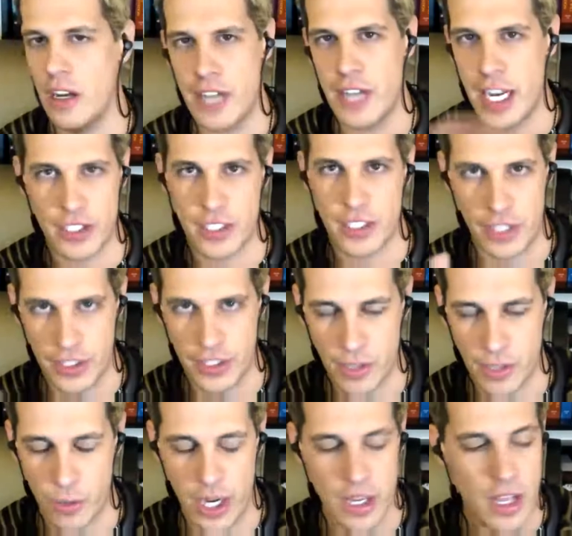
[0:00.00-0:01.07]
negatively in
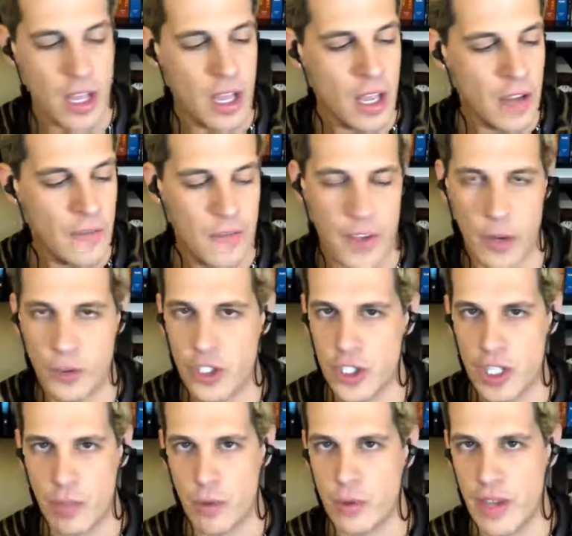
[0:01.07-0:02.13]
some way,
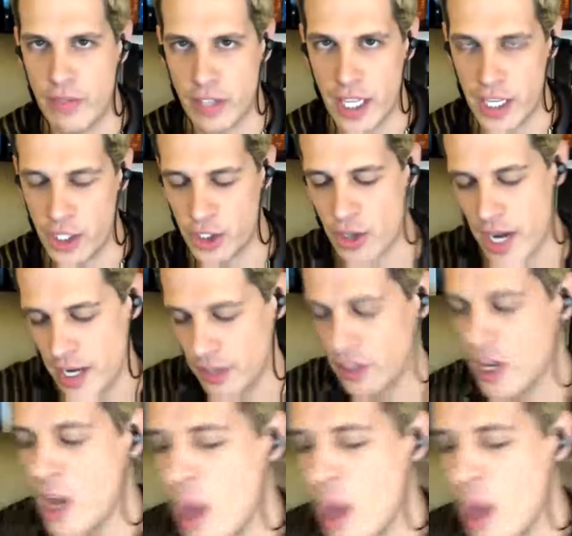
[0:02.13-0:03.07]
they will never let it trend.